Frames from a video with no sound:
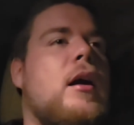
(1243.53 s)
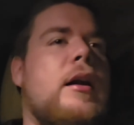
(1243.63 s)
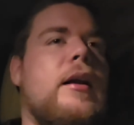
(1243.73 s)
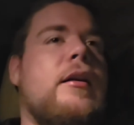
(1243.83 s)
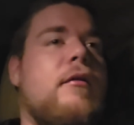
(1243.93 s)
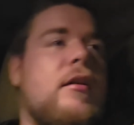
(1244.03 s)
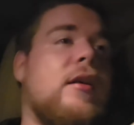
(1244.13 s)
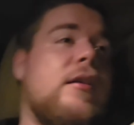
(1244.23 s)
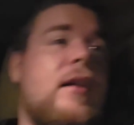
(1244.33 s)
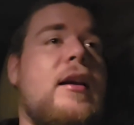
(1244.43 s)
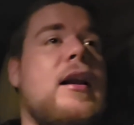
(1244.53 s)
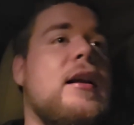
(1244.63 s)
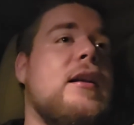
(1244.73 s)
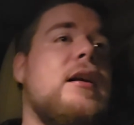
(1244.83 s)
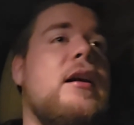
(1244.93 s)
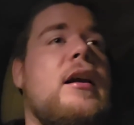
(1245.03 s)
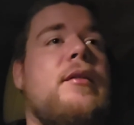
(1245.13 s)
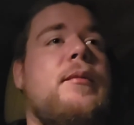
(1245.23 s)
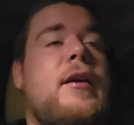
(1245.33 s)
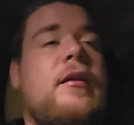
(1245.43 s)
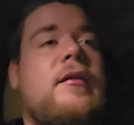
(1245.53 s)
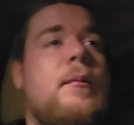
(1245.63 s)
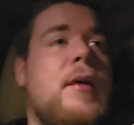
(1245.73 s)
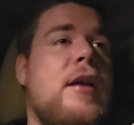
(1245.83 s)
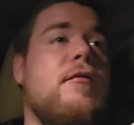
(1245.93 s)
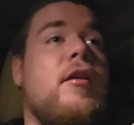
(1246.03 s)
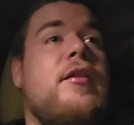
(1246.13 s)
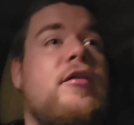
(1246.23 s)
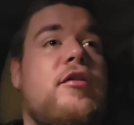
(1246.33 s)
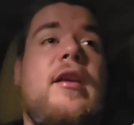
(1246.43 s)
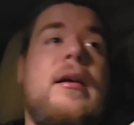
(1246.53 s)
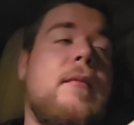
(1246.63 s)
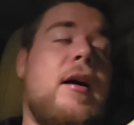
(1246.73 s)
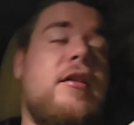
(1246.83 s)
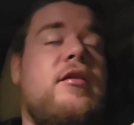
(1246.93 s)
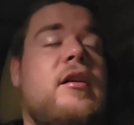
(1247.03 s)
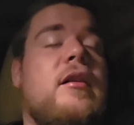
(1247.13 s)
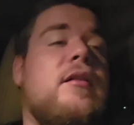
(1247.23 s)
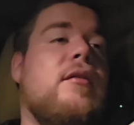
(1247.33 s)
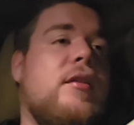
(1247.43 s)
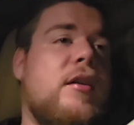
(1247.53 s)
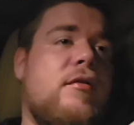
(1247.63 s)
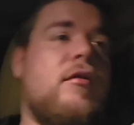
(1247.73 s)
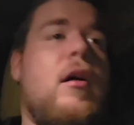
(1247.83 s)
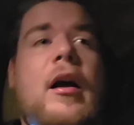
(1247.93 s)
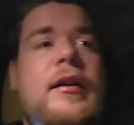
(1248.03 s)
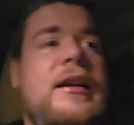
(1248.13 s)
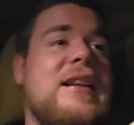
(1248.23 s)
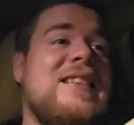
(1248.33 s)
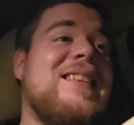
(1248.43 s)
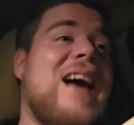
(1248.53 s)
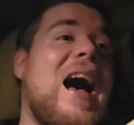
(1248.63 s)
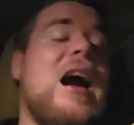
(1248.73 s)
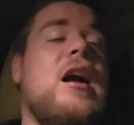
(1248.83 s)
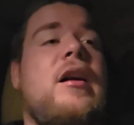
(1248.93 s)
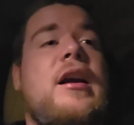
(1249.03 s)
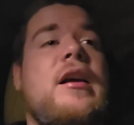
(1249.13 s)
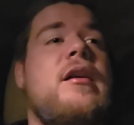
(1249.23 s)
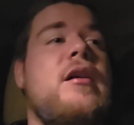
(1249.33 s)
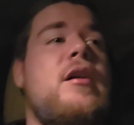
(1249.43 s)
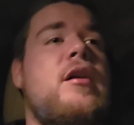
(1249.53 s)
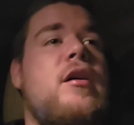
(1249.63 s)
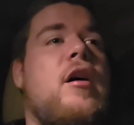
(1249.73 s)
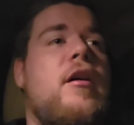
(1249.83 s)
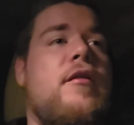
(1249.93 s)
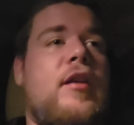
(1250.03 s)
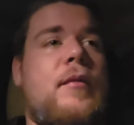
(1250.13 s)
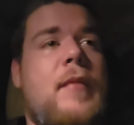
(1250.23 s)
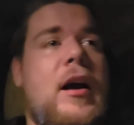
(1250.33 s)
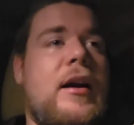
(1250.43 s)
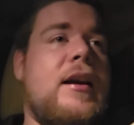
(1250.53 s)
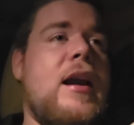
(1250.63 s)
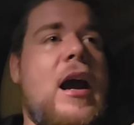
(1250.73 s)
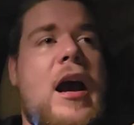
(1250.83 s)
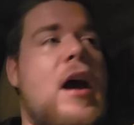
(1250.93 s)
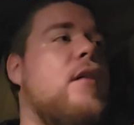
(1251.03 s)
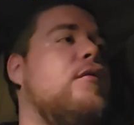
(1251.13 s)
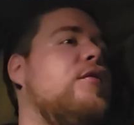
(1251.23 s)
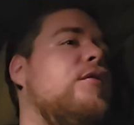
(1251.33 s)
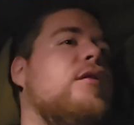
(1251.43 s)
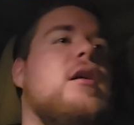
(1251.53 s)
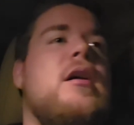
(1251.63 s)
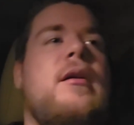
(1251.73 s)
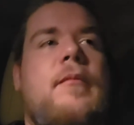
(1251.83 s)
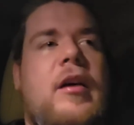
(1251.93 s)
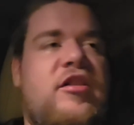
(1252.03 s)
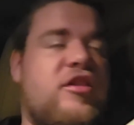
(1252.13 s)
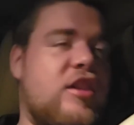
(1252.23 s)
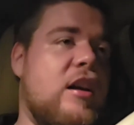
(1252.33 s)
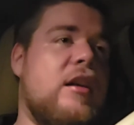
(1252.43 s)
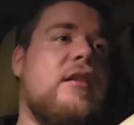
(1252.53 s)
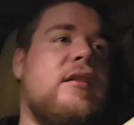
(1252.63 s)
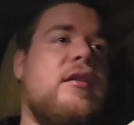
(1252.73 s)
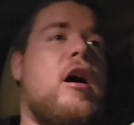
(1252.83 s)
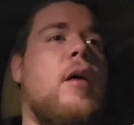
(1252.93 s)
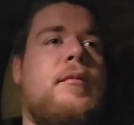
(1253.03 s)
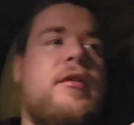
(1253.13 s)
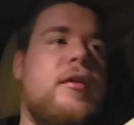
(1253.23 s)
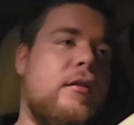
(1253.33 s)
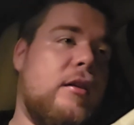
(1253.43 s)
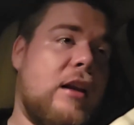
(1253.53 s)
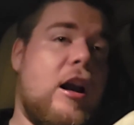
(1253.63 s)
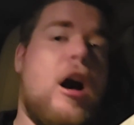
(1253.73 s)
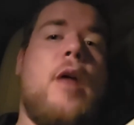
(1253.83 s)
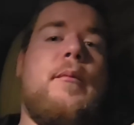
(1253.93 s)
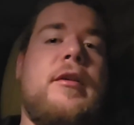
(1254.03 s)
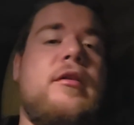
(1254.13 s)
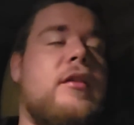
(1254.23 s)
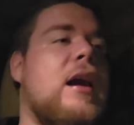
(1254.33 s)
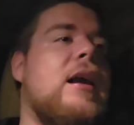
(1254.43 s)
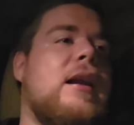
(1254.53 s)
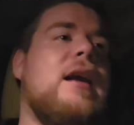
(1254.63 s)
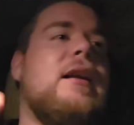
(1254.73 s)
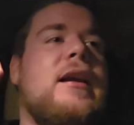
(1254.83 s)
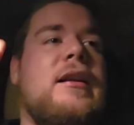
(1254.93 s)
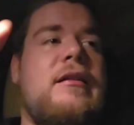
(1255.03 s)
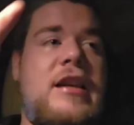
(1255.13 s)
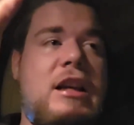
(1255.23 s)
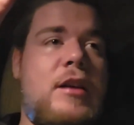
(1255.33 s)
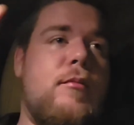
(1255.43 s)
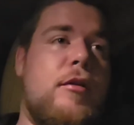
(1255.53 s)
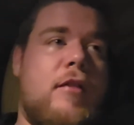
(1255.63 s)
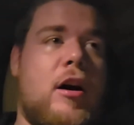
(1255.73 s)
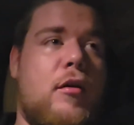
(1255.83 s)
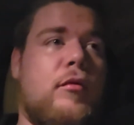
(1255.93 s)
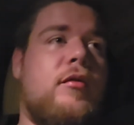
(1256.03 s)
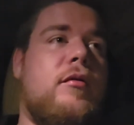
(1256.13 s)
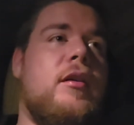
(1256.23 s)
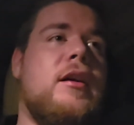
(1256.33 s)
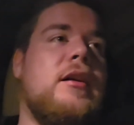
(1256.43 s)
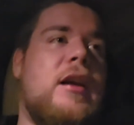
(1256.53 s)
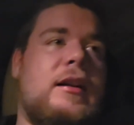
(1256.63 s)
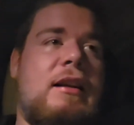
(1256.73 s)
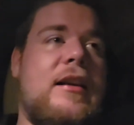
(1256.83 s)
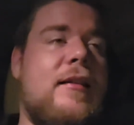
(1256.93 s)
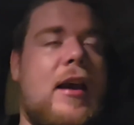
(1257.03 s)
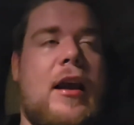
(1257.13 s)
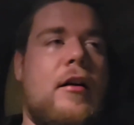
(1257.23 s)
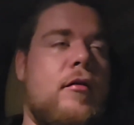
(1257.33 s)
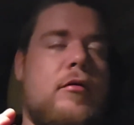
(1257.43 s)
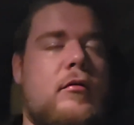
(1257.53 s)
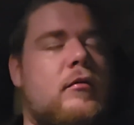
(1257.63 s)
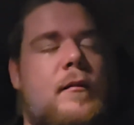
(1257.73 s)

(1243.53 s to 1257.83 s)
And the reason I say that is because the pain wasn't just in my shins; it was throughout the entirety of like my calves, my shins, up to like up and anything knee below, like knee to ankle,